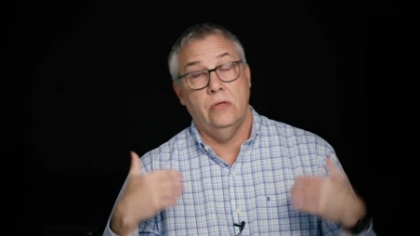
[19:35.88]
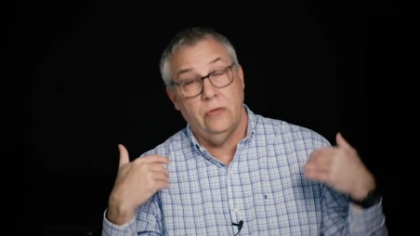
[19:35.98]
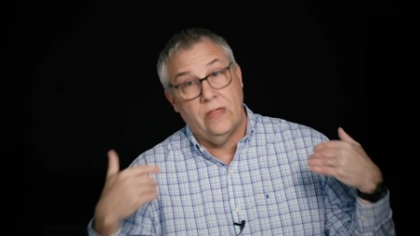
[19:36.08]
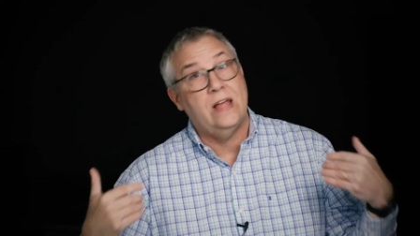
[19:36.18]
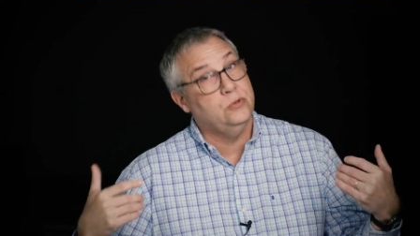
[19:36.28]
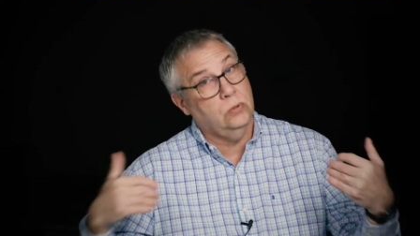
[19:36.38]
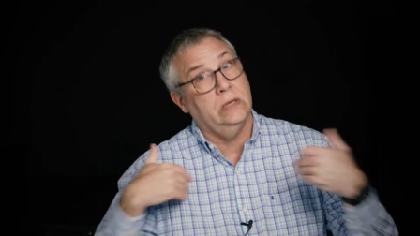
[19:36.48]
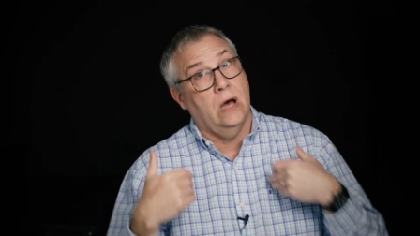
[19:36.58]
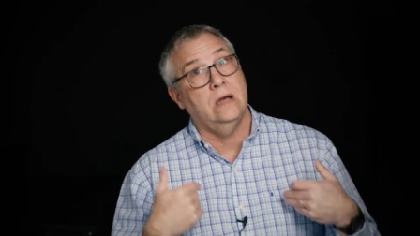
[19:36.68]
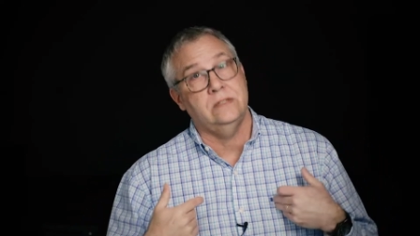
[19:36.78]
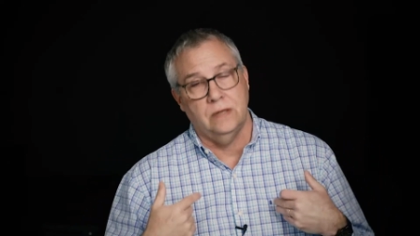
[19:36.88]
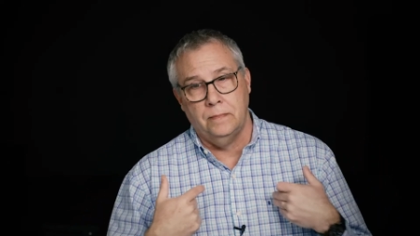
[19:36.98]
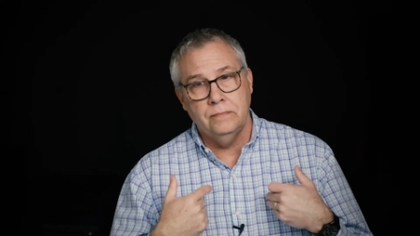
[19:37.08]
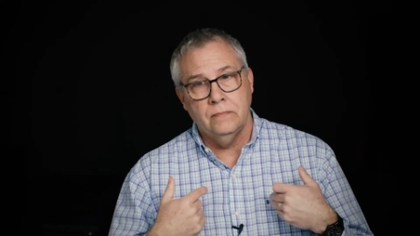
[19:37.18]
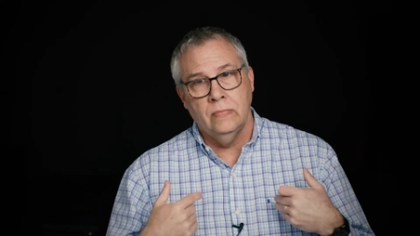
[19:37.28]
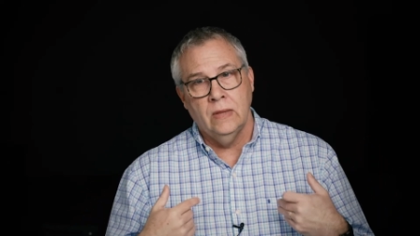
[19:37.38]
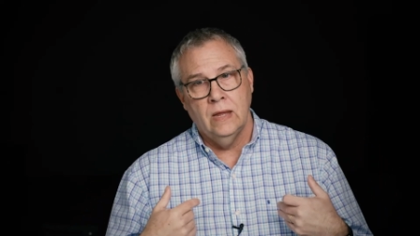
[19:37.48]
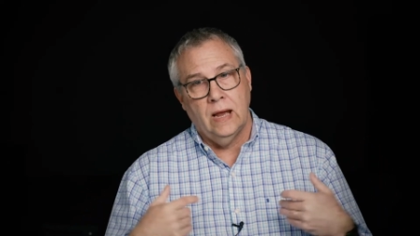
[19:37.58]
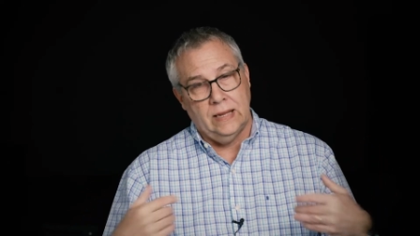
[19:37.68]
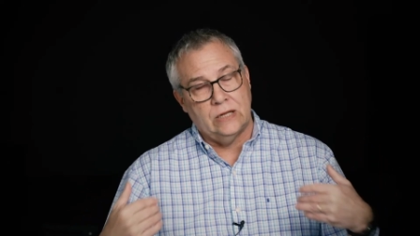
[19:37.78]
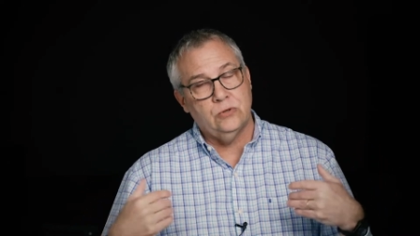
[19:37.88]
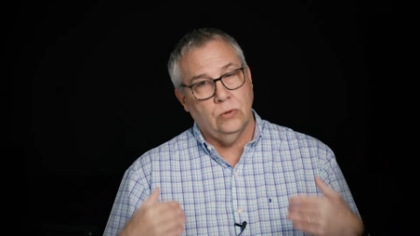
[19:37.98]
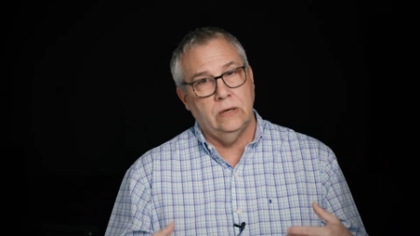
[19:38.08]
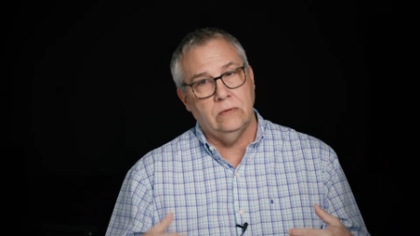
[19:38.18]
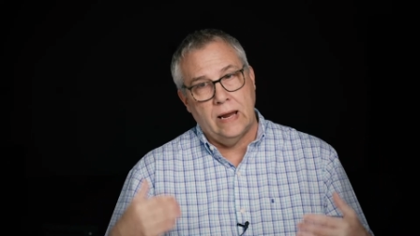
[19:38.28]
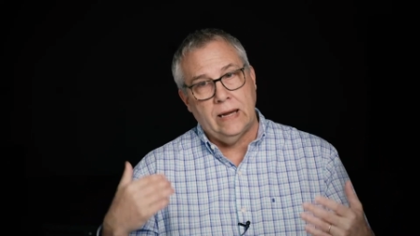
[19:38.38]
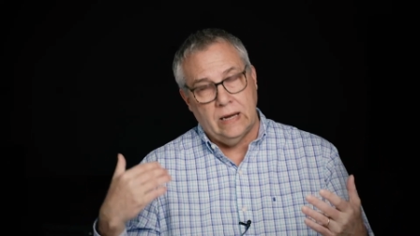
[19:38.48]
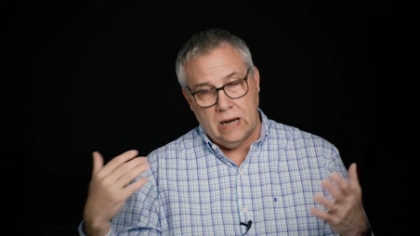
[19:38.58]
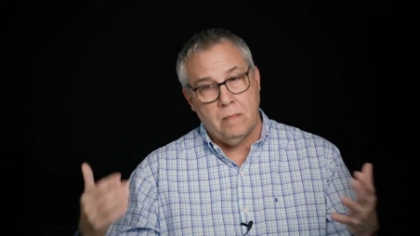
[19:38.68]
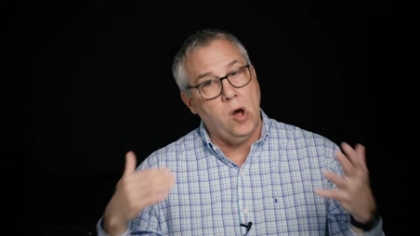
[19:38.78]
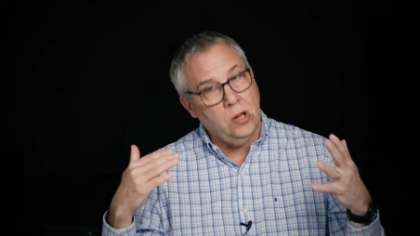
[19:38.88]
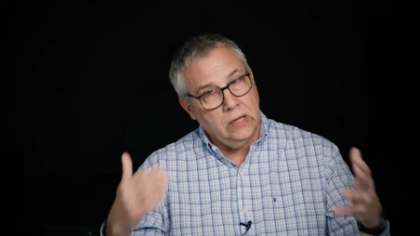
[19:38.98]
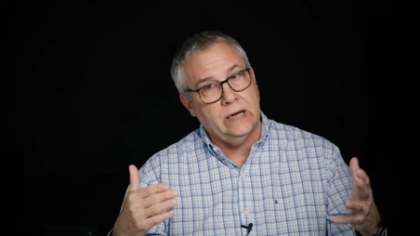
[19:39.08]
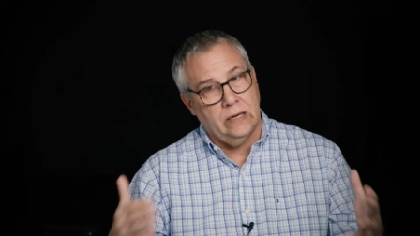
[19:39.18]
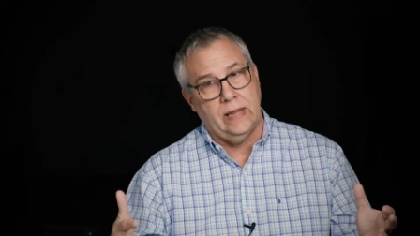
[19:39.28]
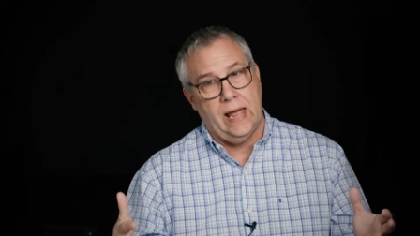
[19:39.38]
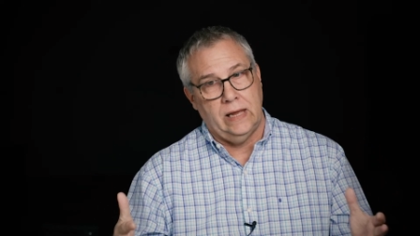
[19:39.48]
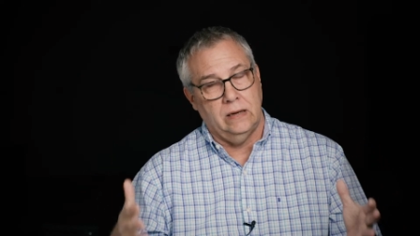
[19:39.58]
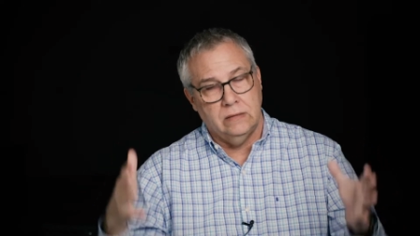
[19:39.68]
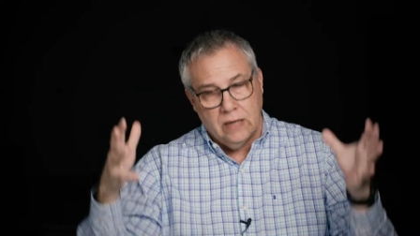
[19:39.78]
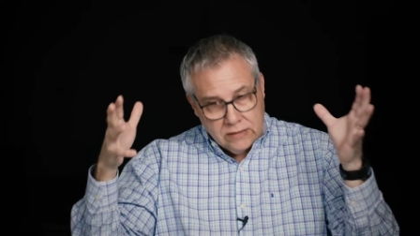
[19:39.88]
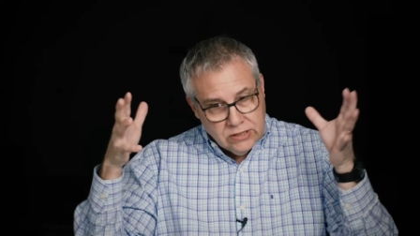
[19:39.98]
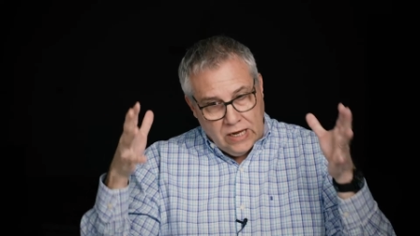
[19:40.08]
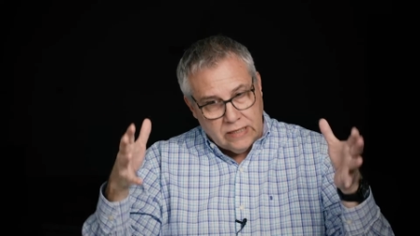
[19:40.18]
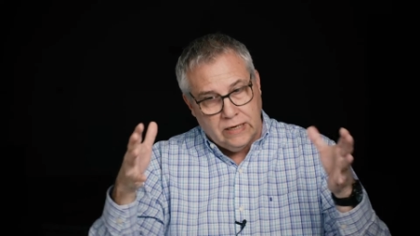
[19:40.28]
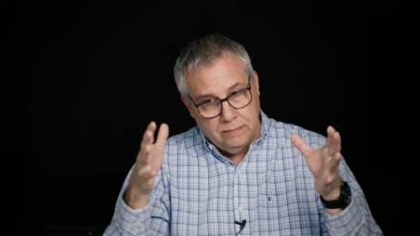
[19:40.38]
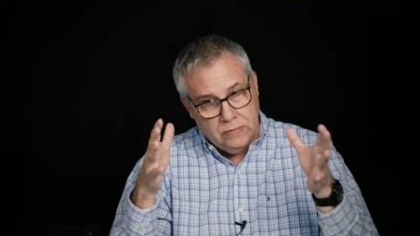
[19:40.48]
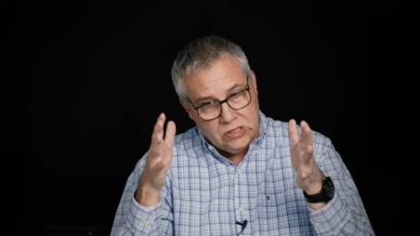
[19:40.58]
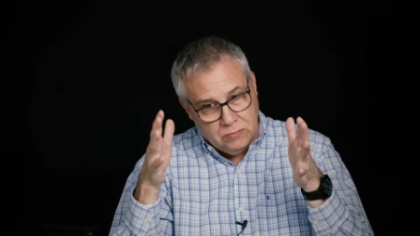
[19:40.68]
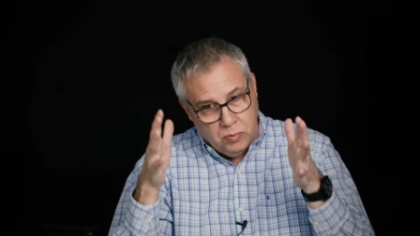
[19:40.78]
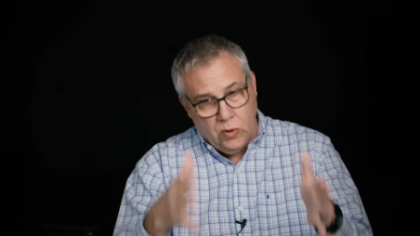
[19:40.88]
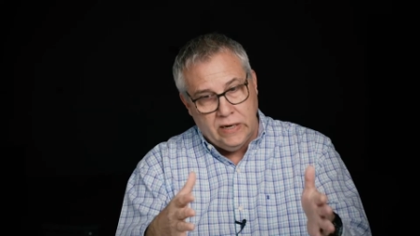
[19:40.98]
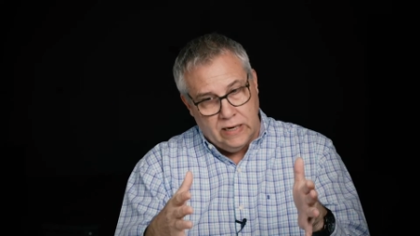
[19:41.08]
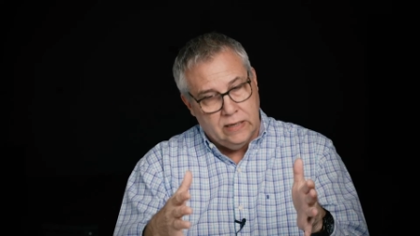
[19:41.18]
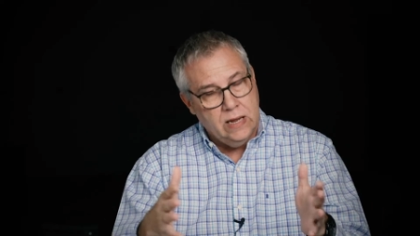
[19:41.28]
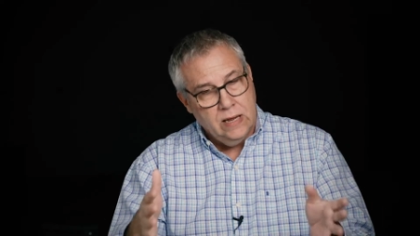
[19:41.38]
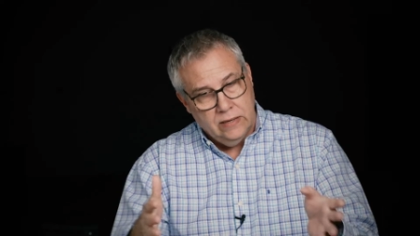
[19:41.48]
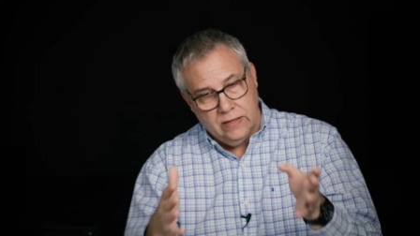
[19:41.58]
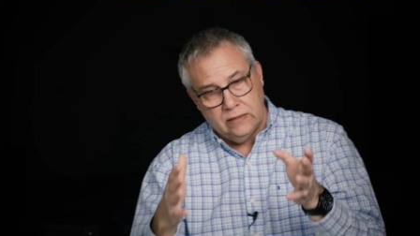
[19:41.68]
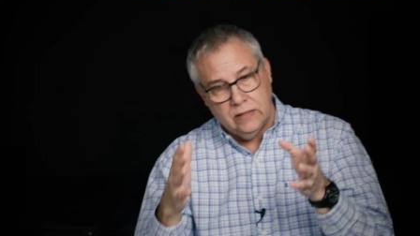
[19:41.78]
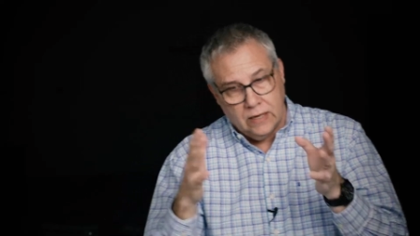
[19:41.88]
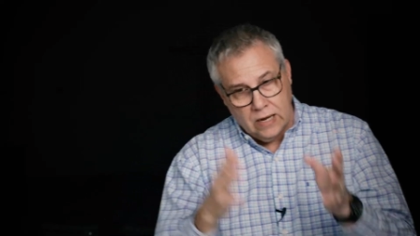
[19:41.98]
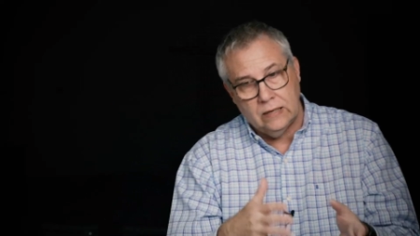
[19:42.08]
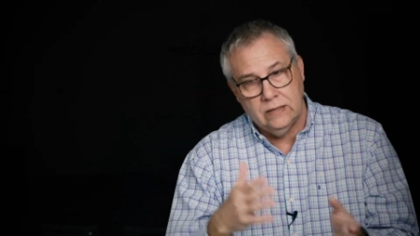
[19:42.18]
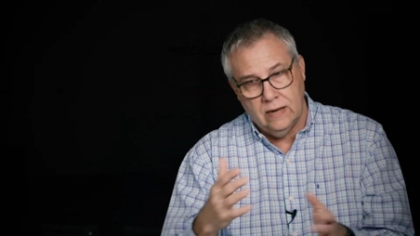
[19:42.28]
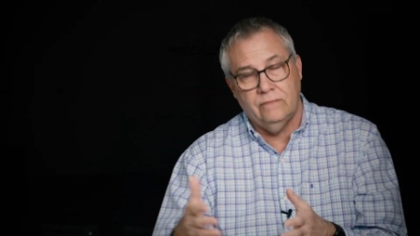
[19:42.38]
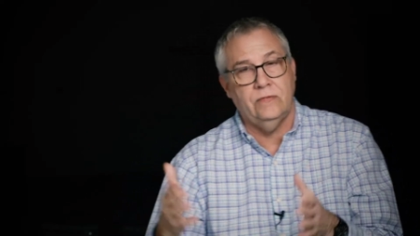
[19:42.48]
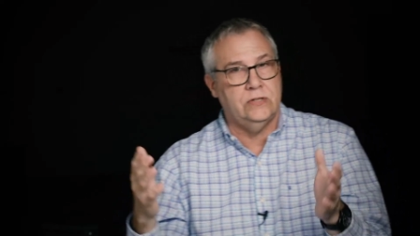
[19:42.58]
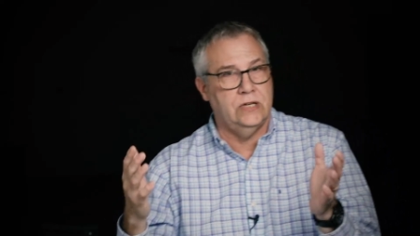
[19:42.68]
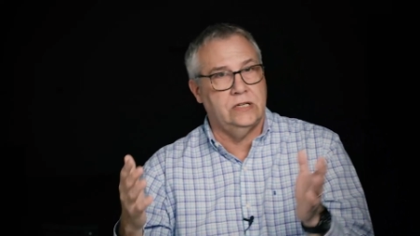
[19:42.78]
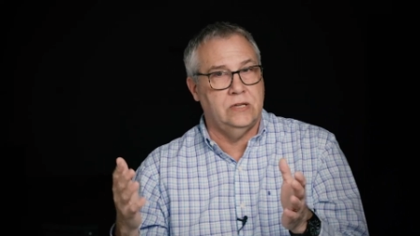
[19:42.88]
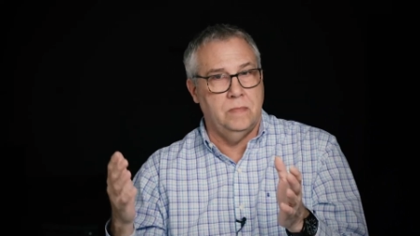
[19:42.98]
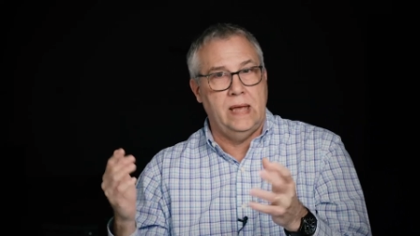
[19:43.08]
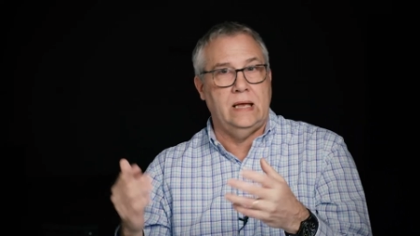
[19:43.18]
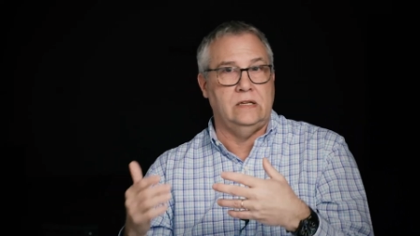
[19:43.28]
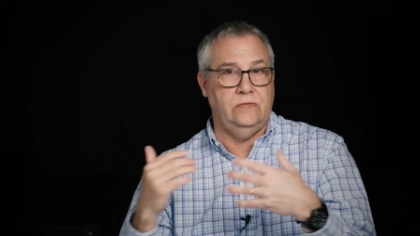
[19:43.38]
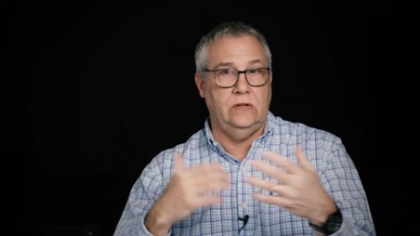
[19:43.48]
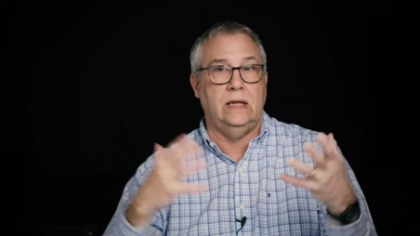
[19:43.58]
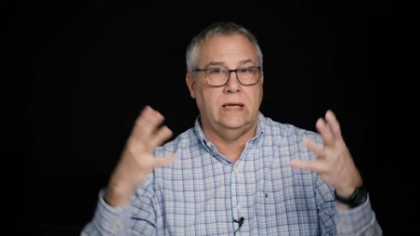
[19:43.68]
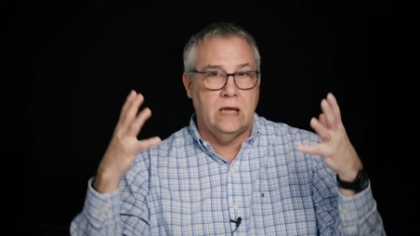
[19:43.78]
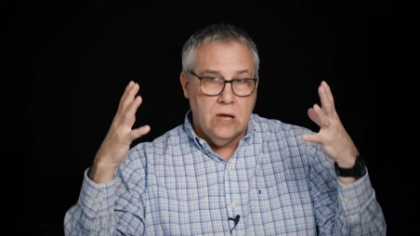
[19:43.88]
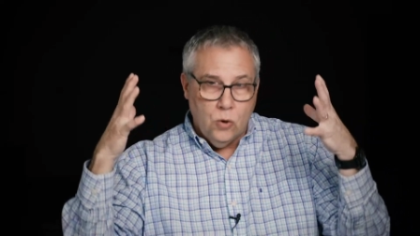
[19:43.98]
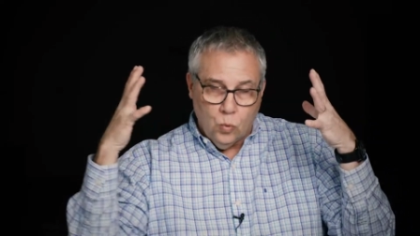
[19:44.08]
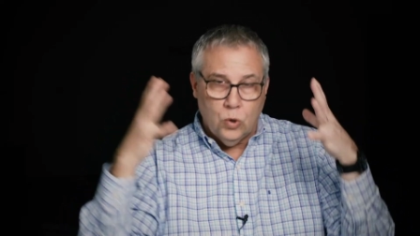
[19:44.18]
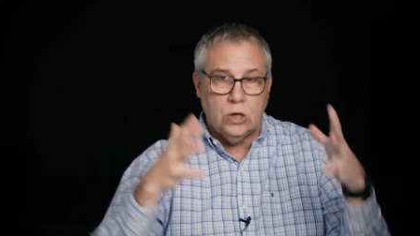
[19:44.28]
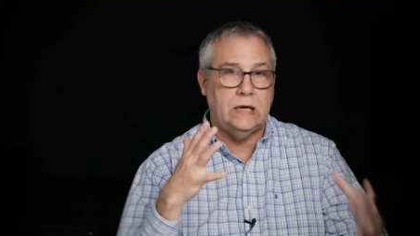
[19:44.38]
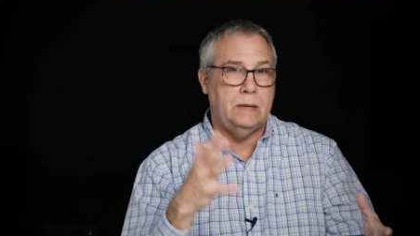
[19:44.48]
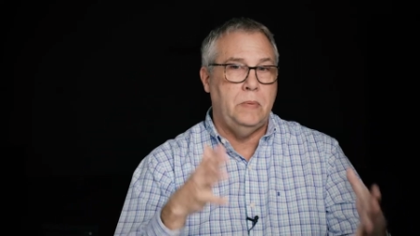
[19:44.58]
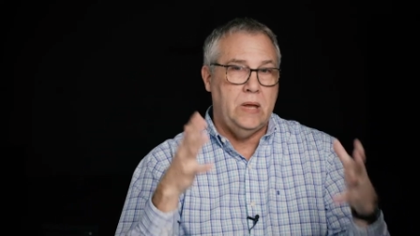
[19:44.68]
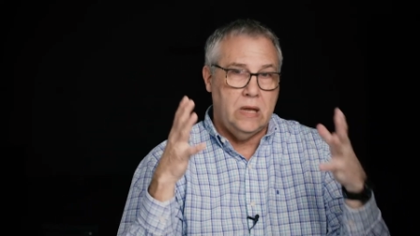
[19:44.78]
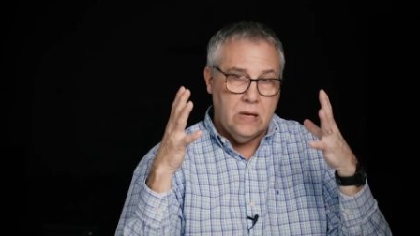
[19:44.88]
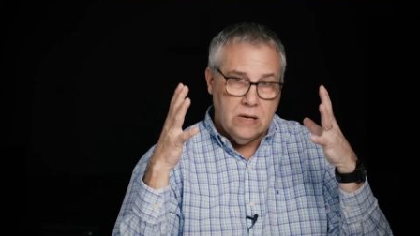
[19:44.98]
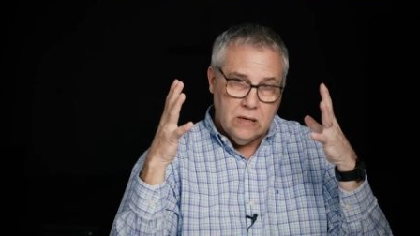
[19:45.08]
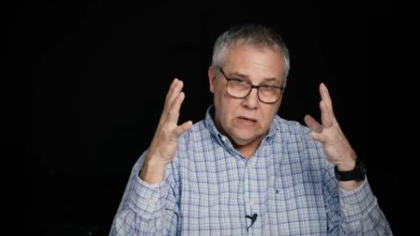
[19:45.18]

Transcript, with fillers: although that's really awesome. And that's really great. And I'm all in on that. I, it's not that I'm disappointed that, that God comforts us to make us feel like we're going to be